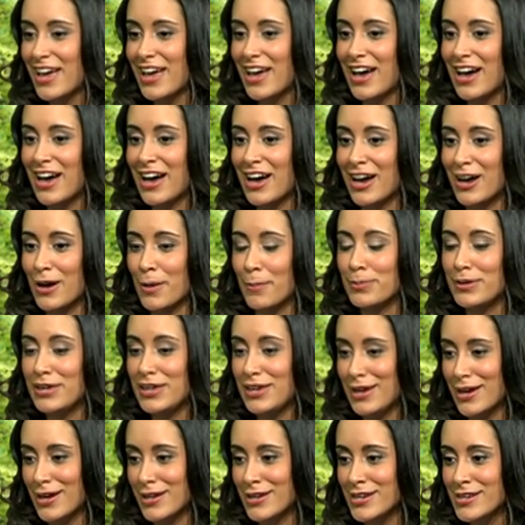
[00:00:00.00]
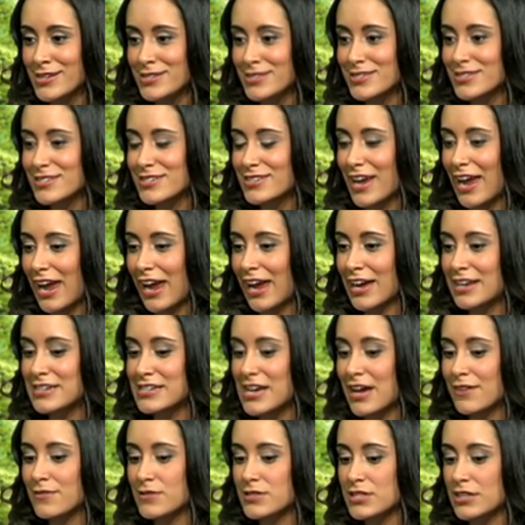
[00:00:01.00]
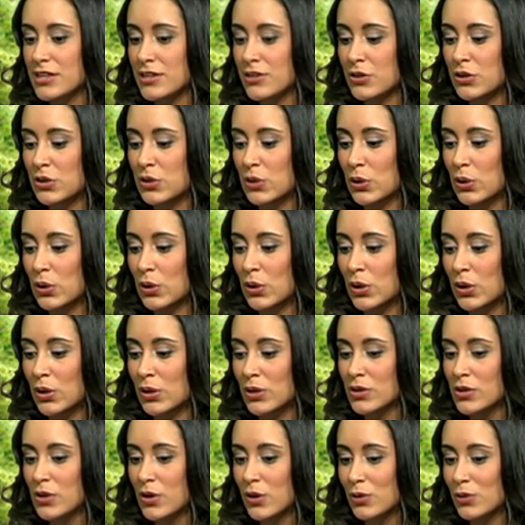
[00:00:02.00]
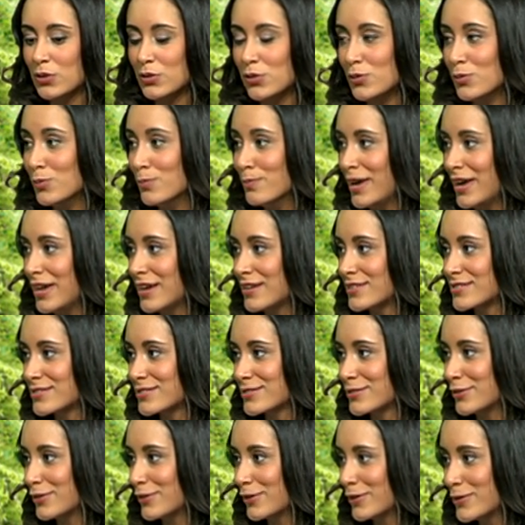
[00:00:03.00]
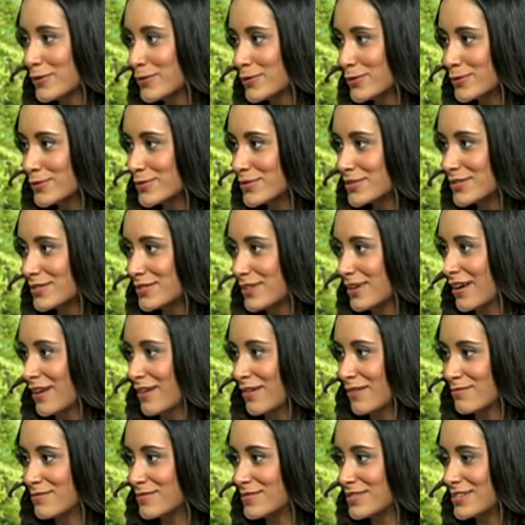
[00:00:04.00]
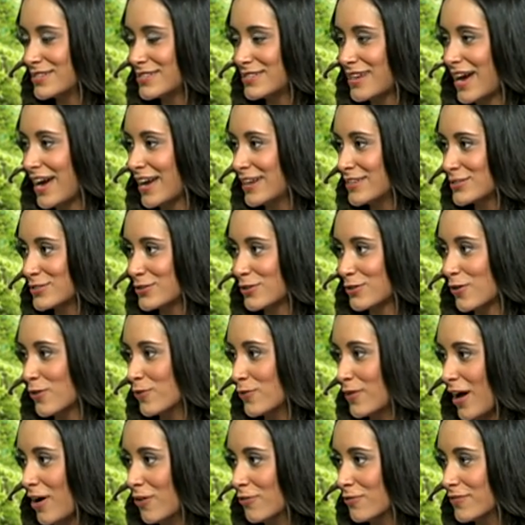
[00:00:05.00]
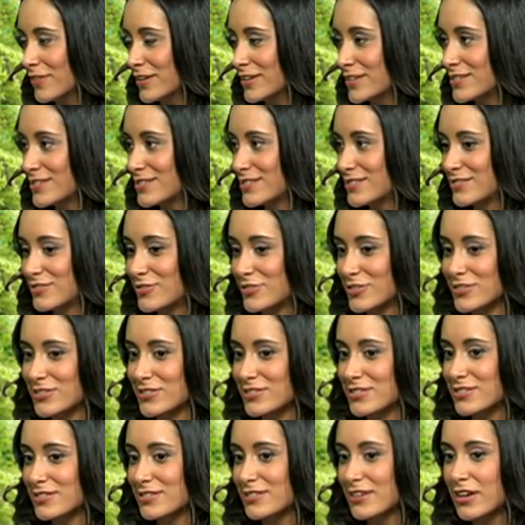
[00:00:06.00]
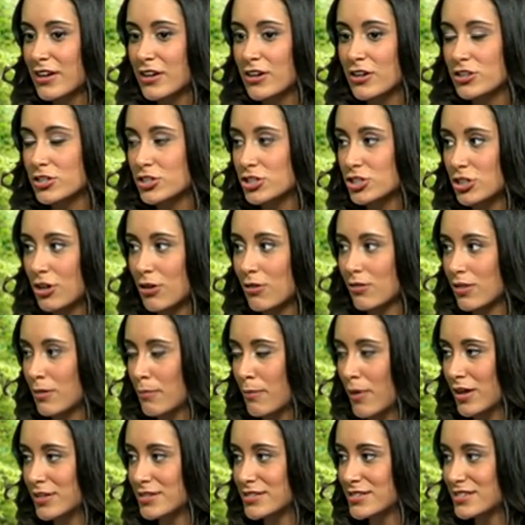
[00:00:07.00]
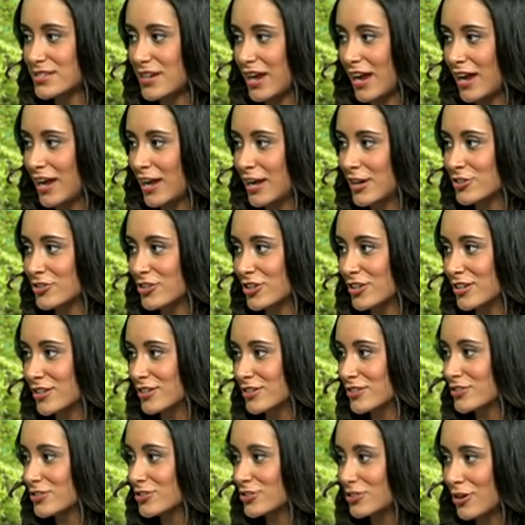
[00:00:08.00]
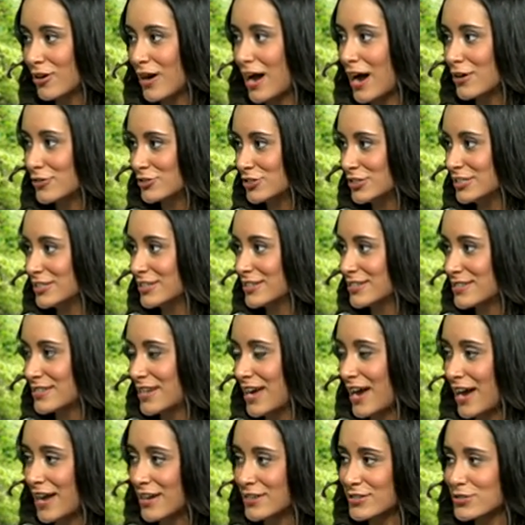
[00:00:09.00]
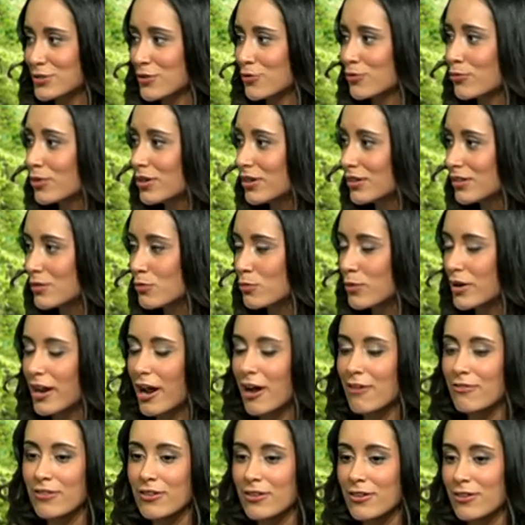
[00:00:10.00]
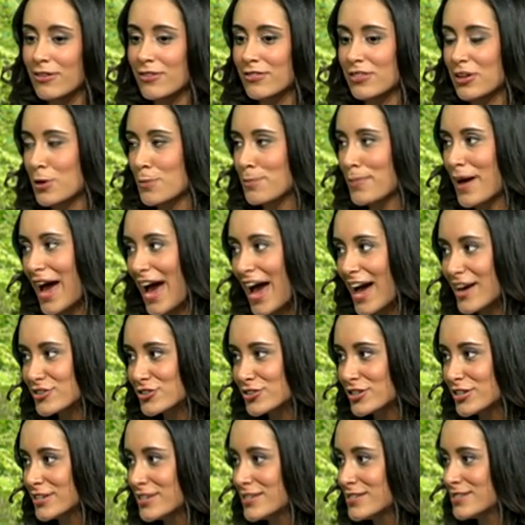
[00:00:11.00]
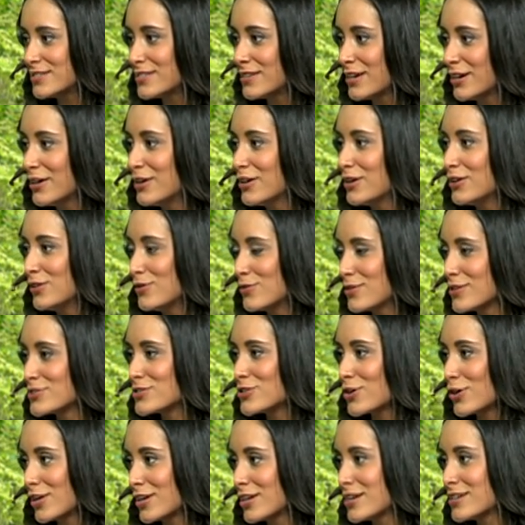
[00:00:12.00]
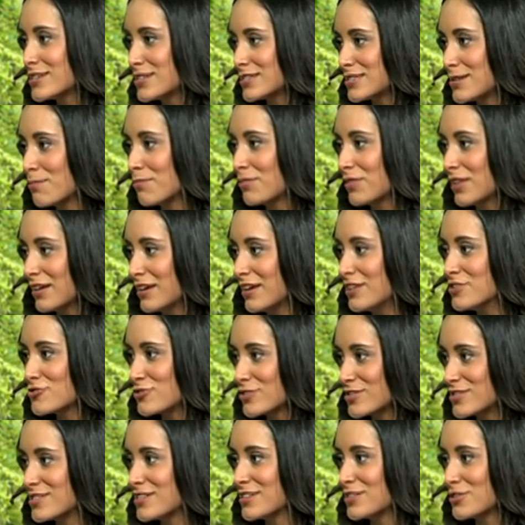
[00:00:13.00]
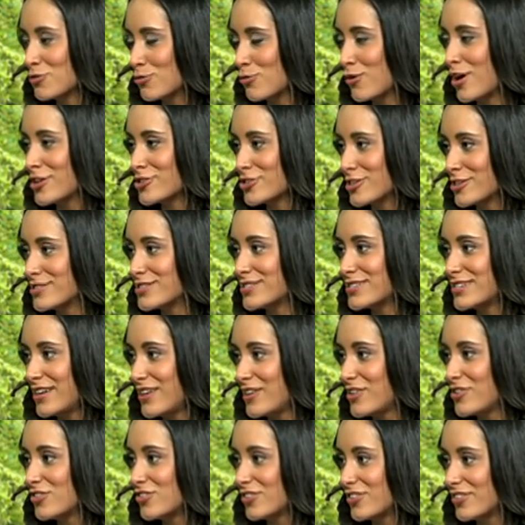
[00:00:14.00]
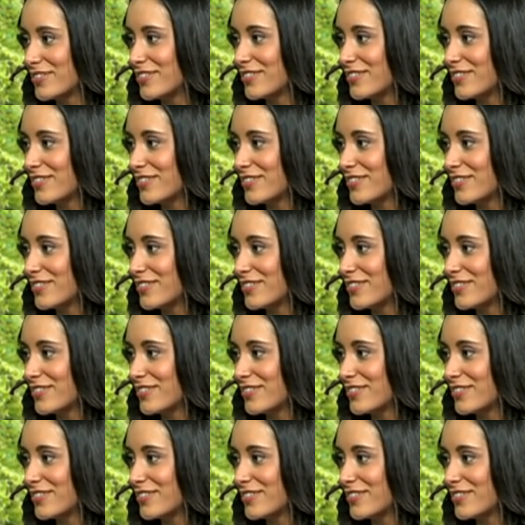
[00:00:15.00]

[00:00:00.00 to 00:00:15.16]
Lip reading: a pianist, and I've seen a girl who makes clothes, designs her own outfits, just show them on stage and show how she does that. So really, whatever their passion is, you can turn it into something interesting to watch on stage.